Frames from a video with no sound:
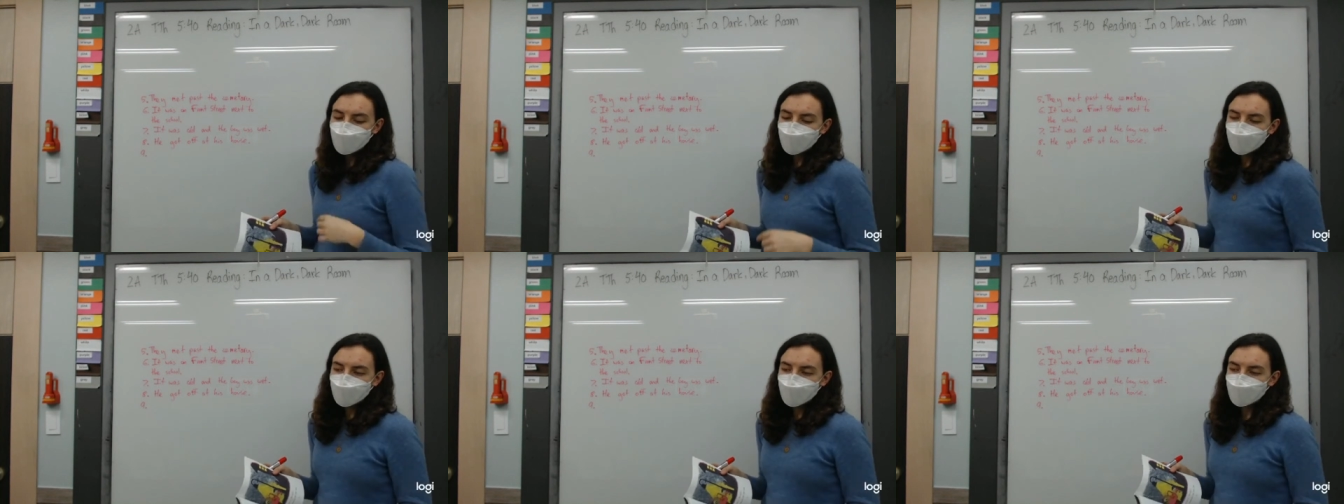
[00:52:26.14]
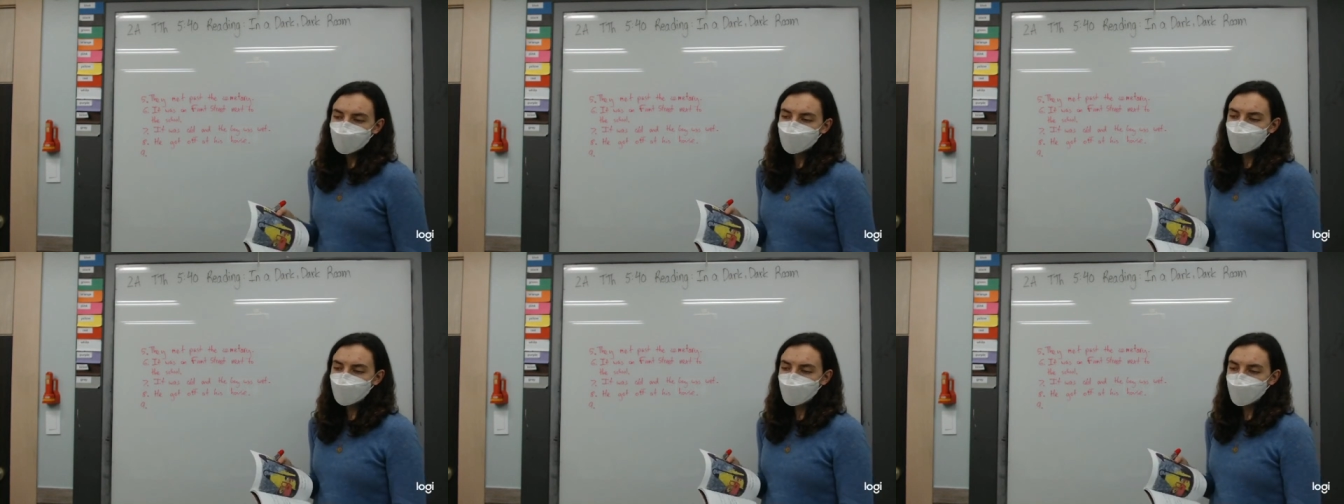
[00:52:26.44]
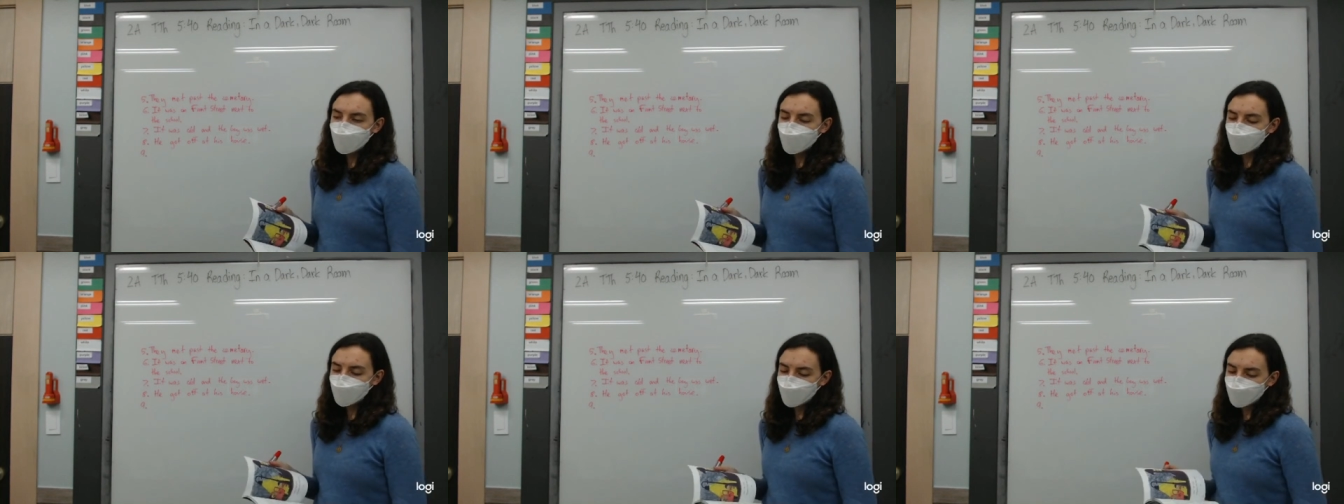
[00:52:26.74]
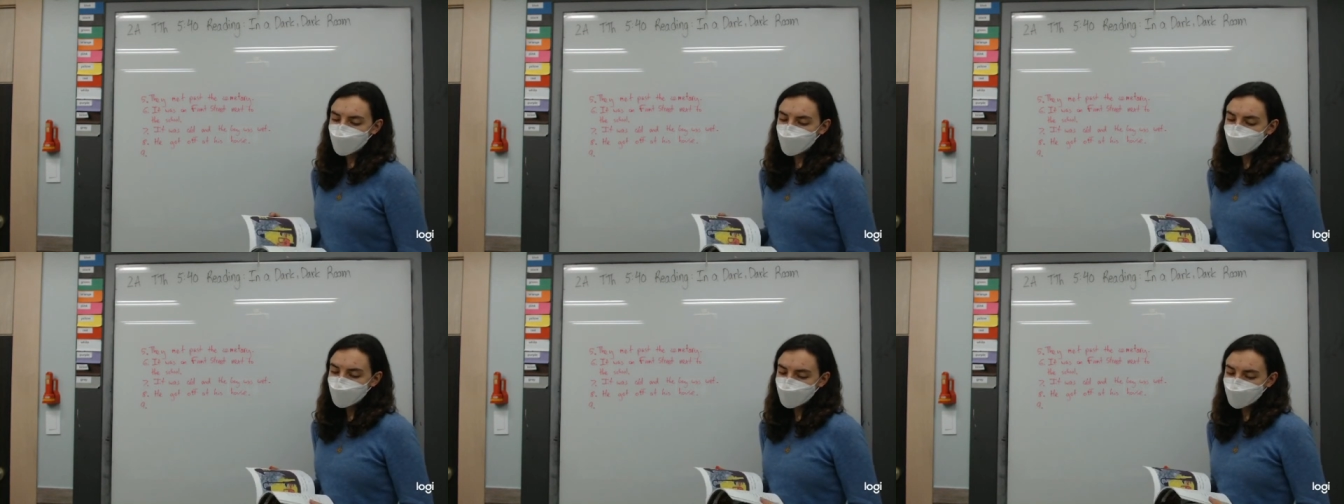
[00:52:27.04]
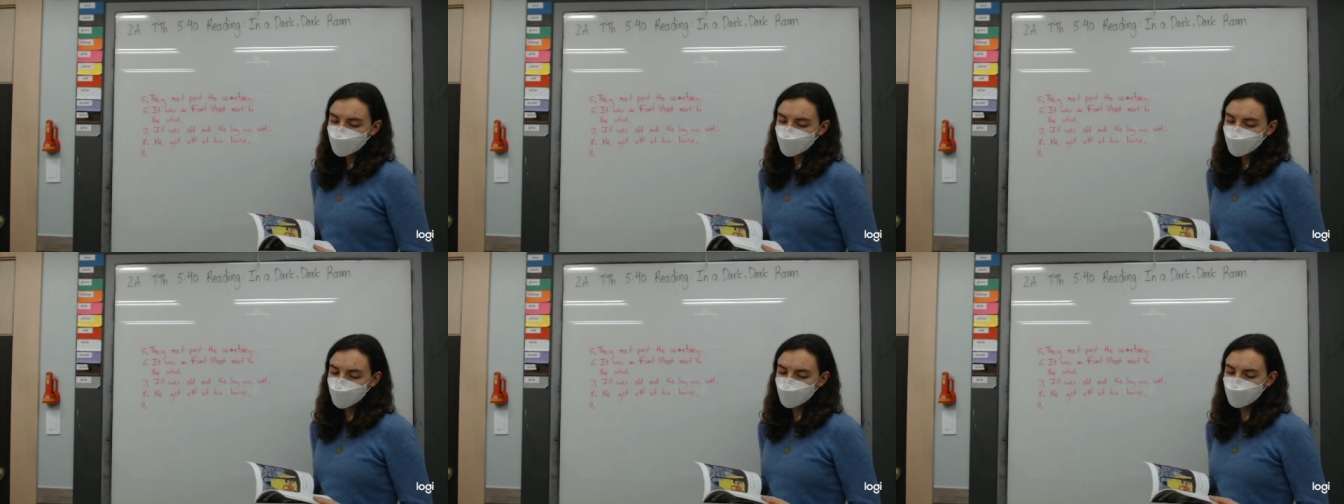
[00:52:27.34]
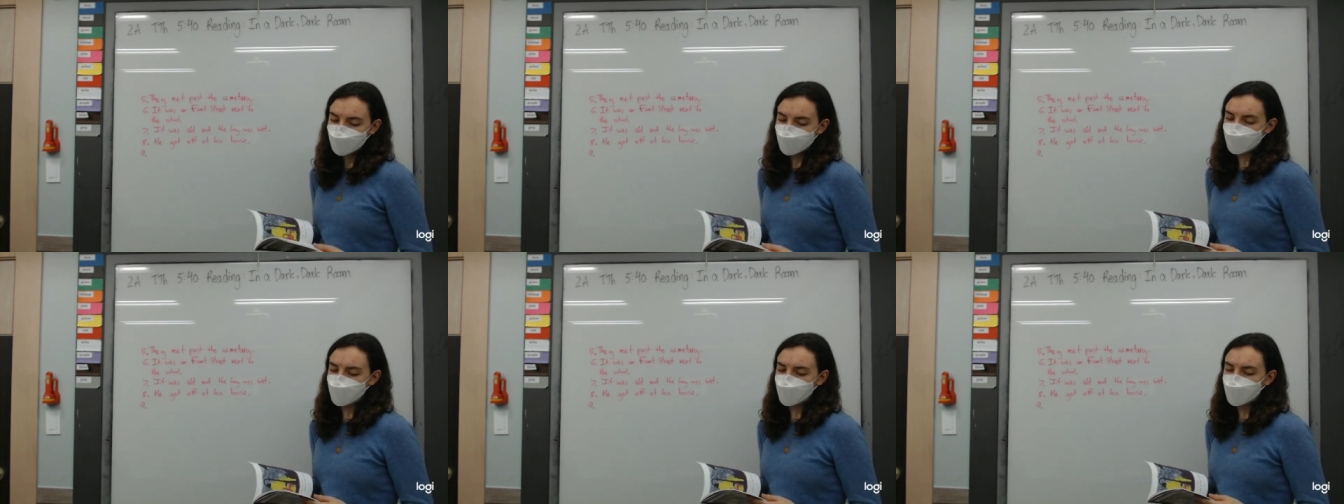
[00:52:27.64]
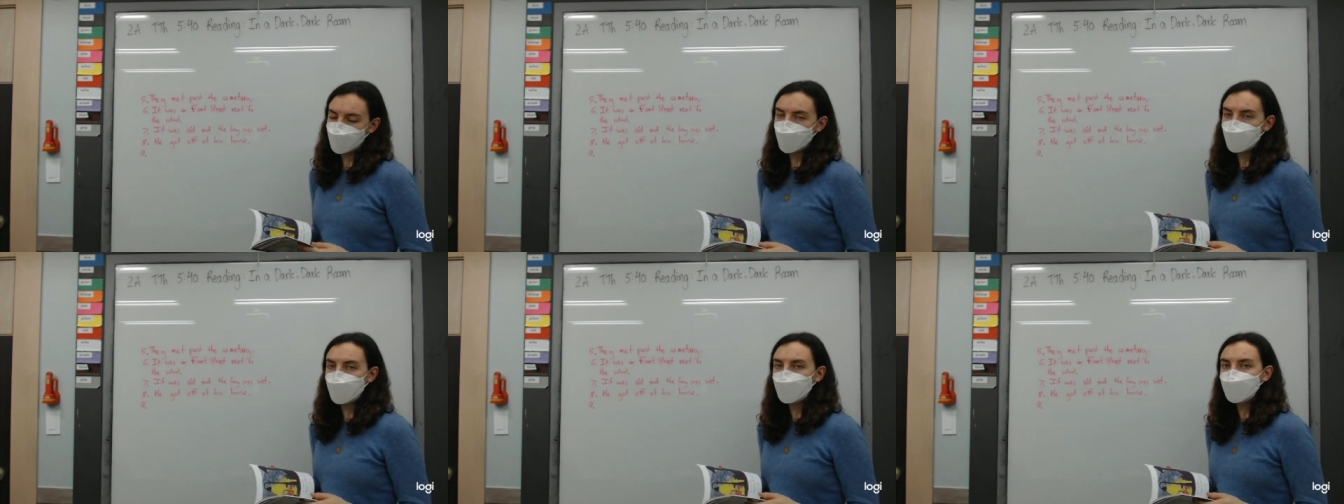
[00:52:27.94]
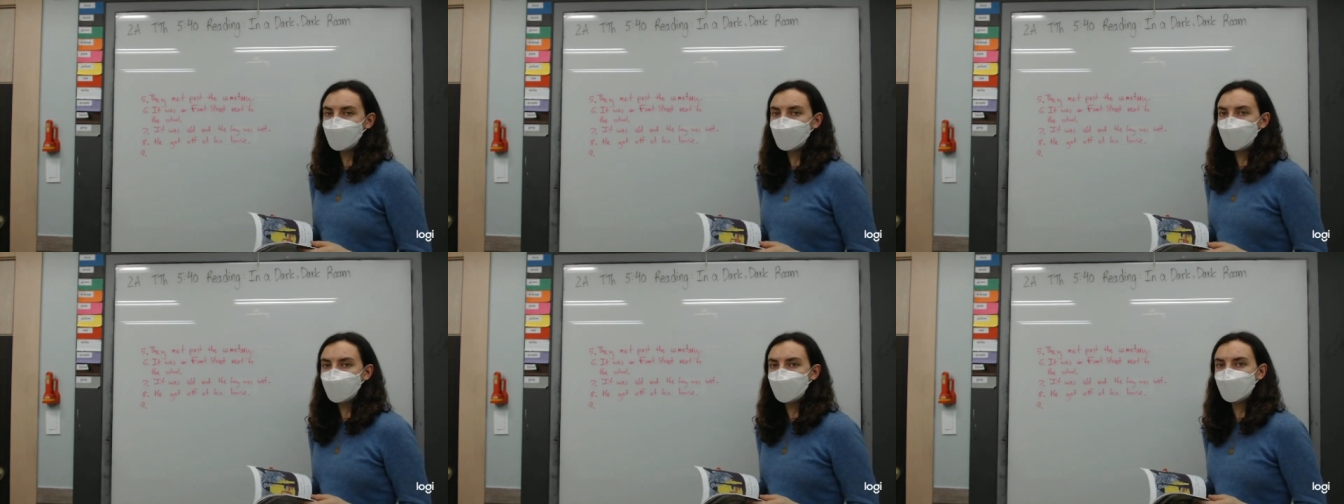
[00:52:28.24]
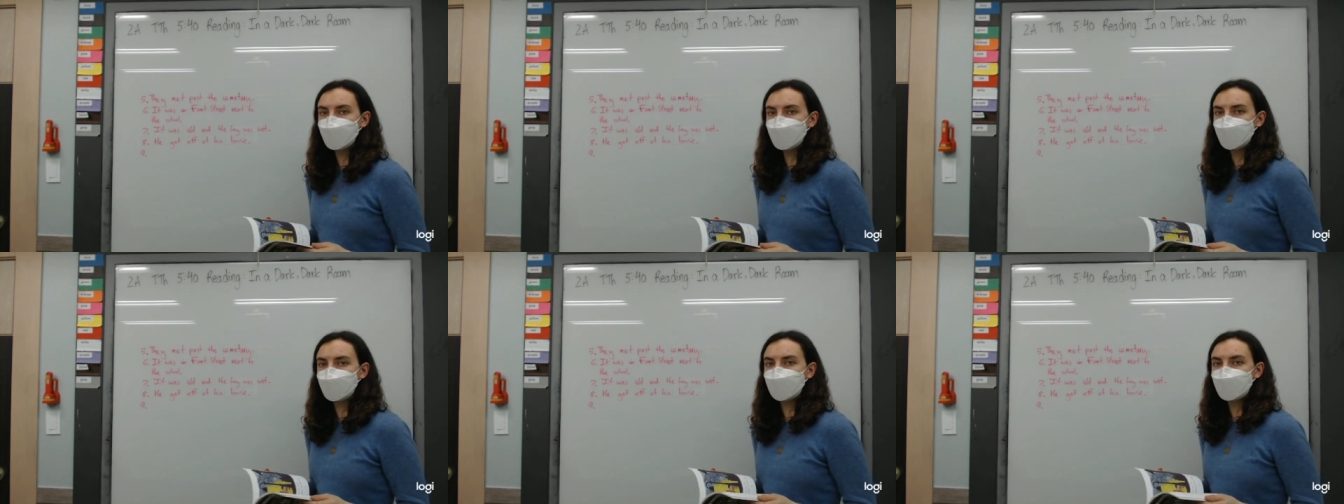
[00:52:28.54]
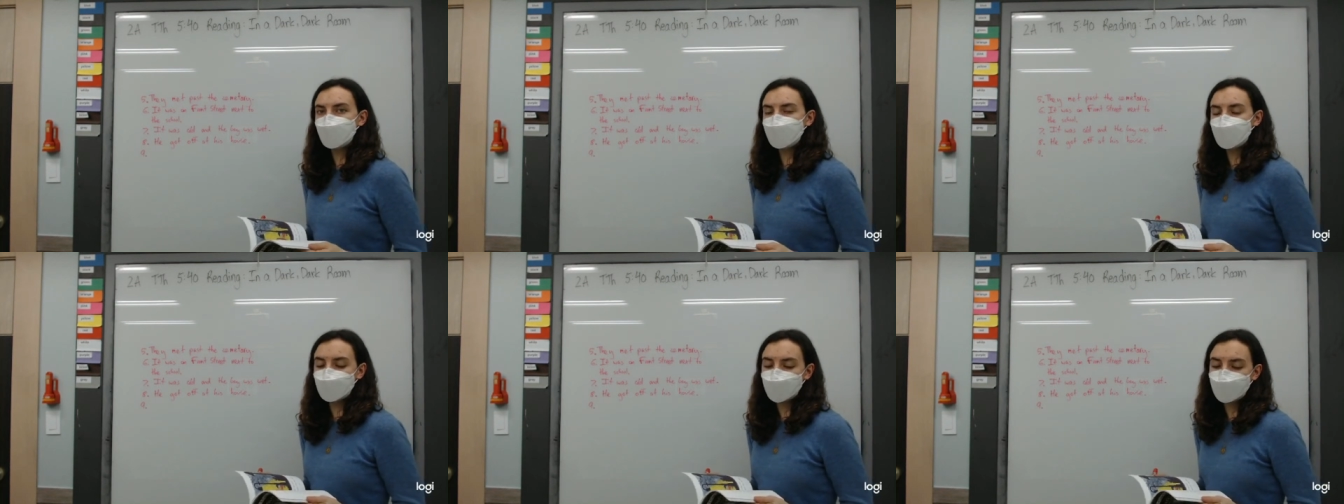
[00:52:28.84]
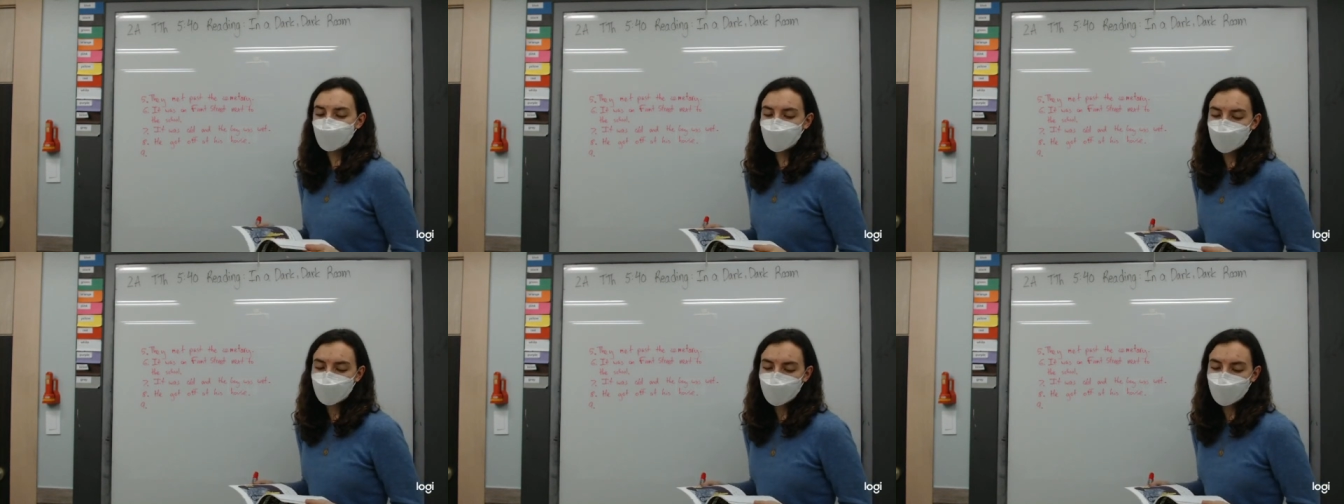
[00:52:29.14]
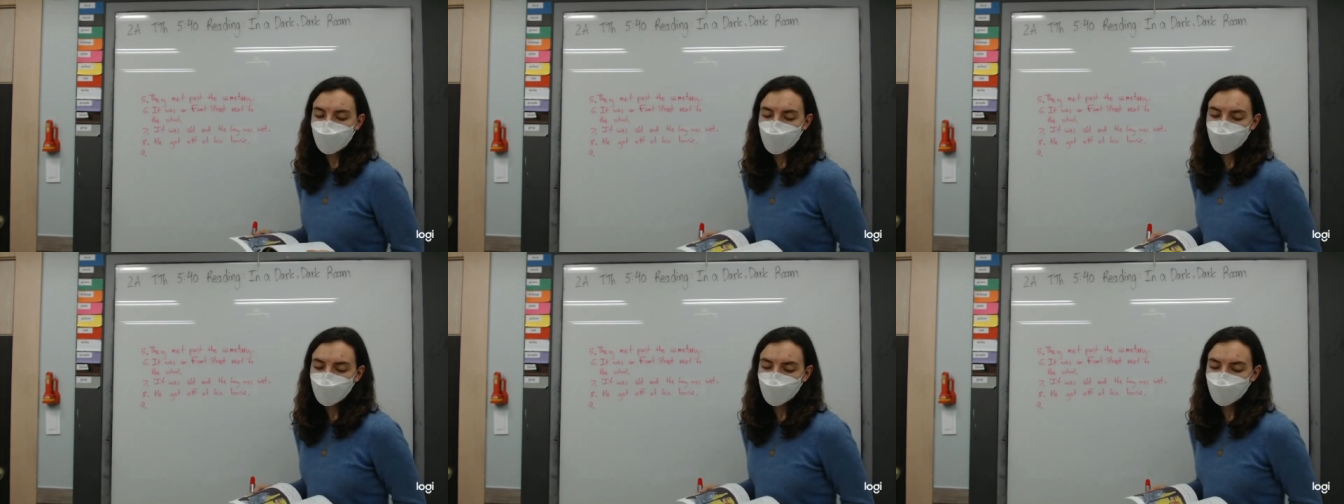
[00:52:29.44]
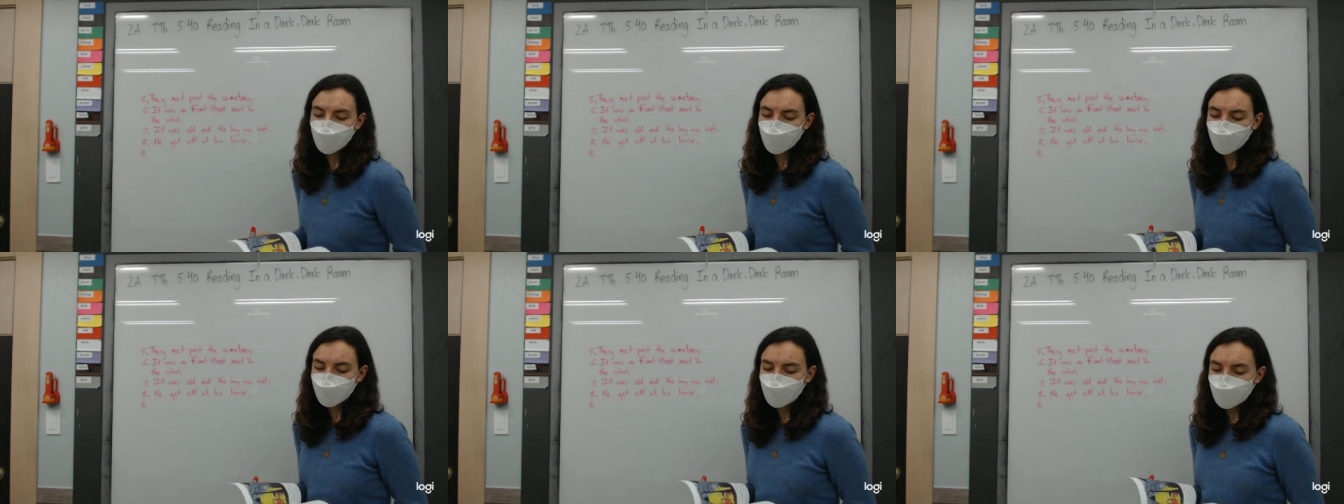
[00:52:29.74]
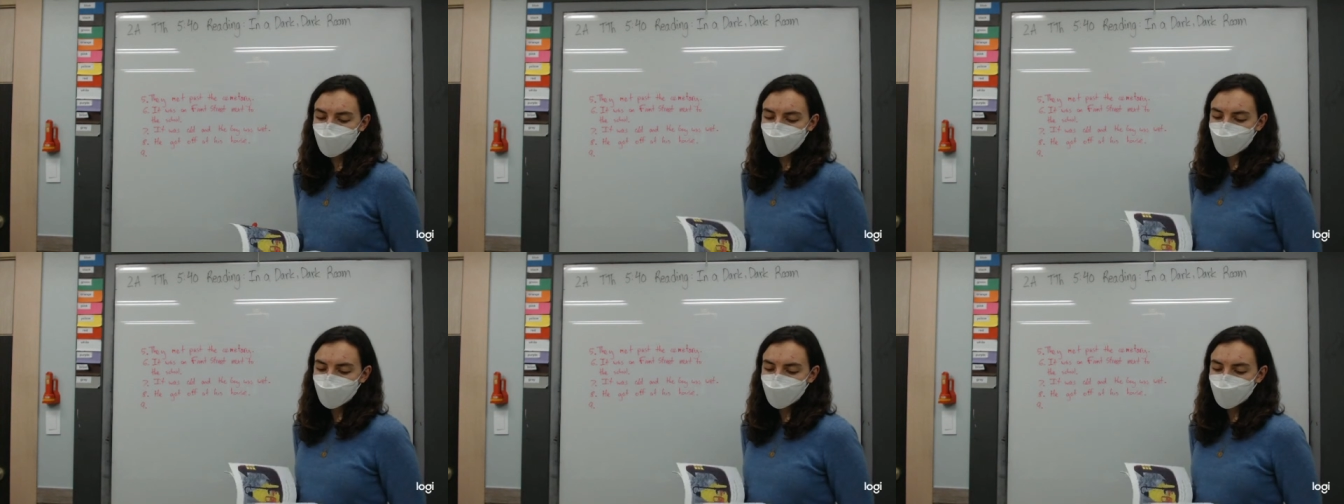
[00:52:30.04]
Now, the next question. Why do we think Jim's mother looked at the